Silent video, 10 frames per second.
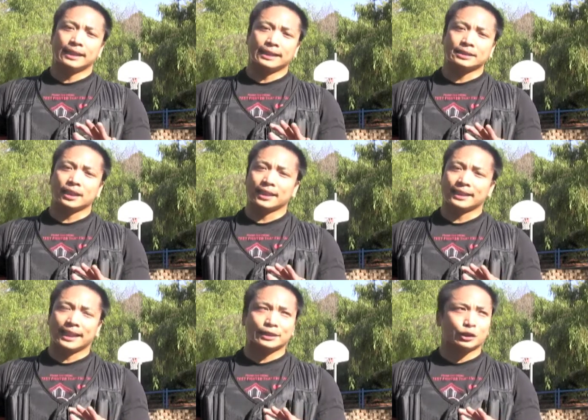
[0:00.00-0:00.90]
is gonna
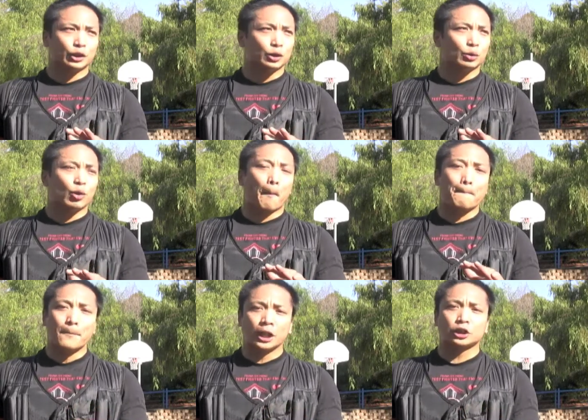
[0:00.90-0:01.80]
get you
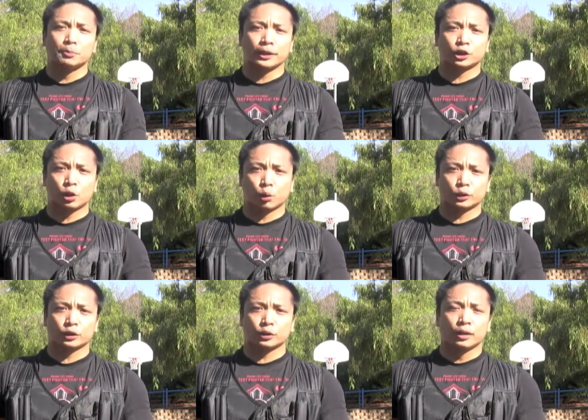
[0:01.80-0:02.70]
much
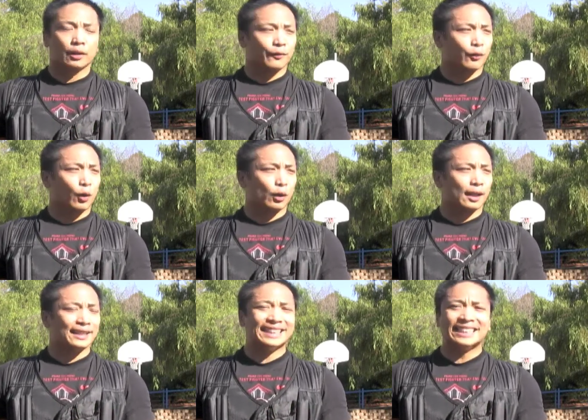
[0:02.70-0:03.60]
closer for
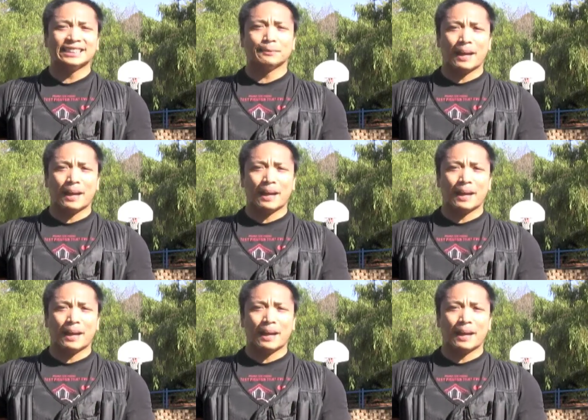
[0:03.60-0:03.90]
an easy